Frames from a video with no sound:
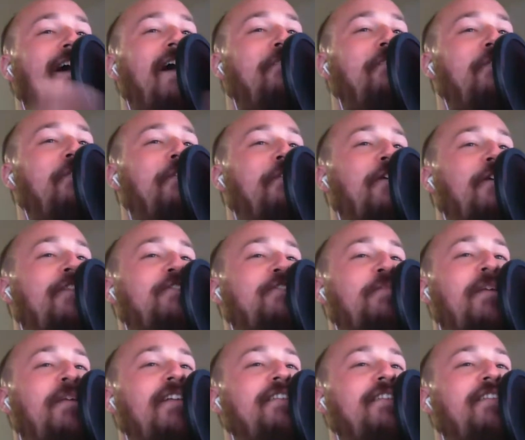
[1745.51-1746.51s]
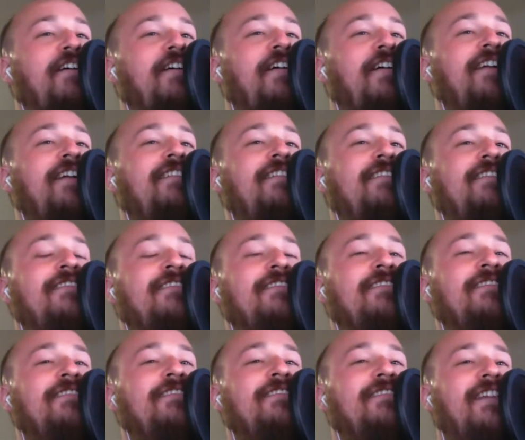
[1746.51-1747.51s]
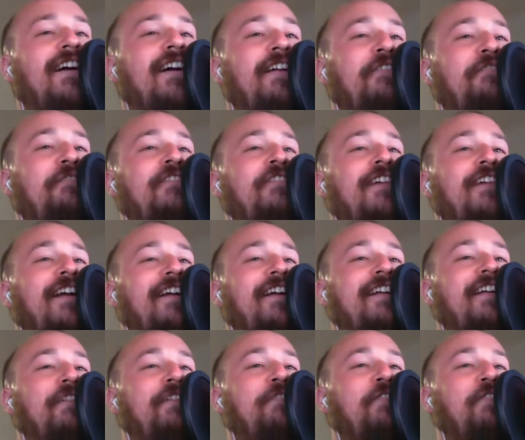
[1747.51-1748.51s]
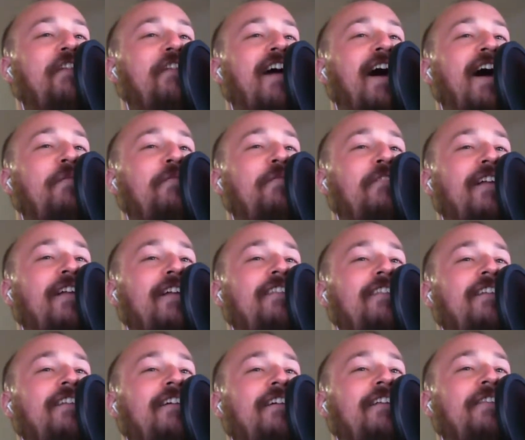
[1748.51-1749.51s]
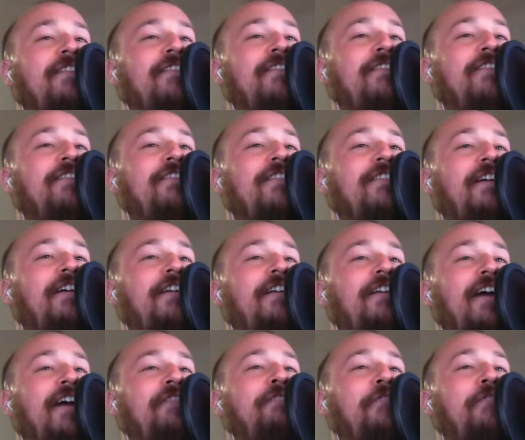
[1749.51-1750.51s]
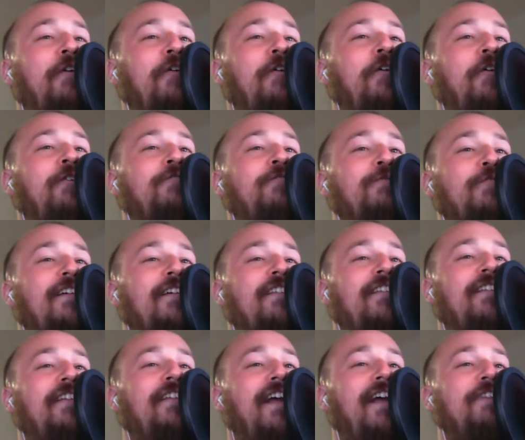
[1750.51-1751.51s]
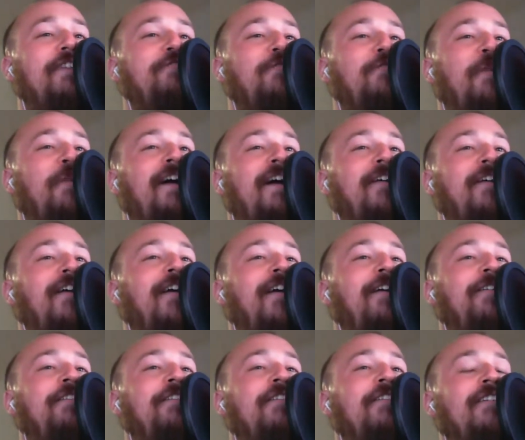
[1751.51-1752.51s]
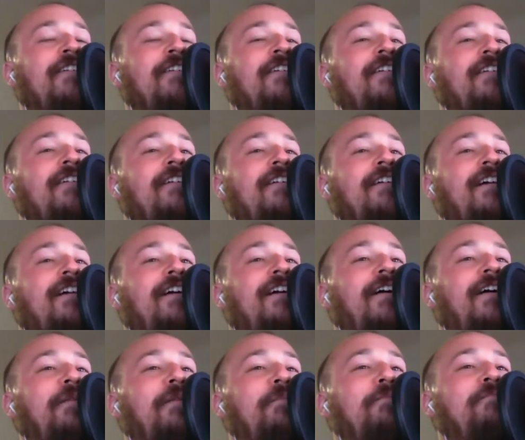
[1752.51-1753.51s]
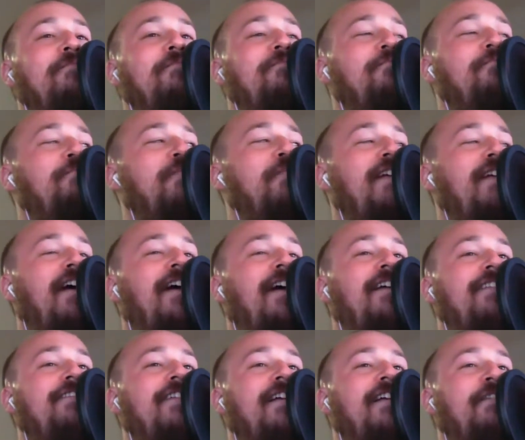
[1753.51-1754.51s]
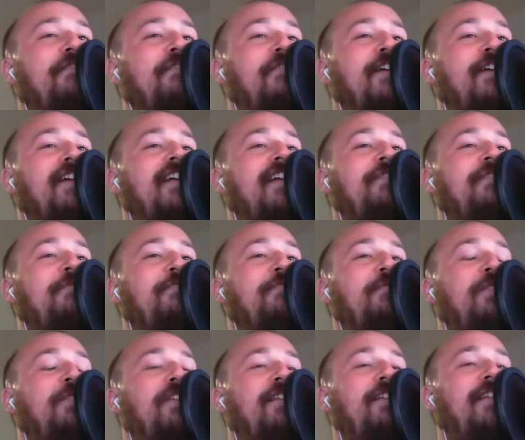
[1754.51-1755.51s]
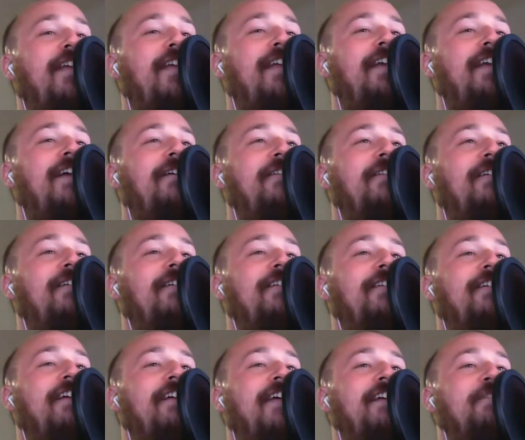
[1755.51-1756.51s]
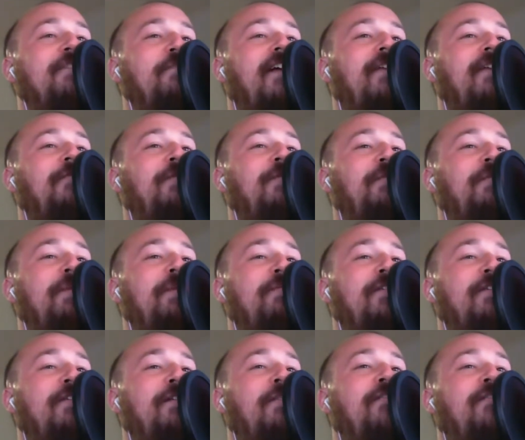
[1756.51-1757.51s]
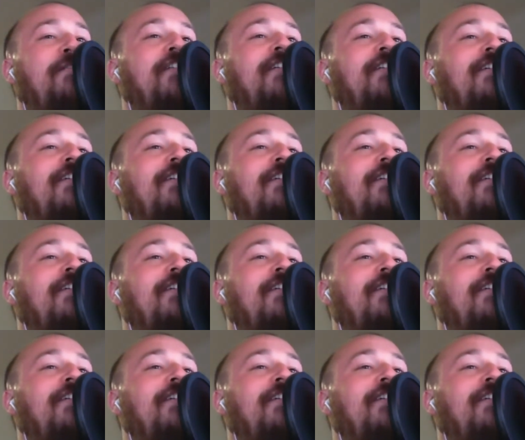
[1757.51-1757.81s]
photographed some pins on it, kind of give the vibe of like the knife photos with like the natural background. But yeah, it's kind of freaky with it laid out on the guest bed when people come over.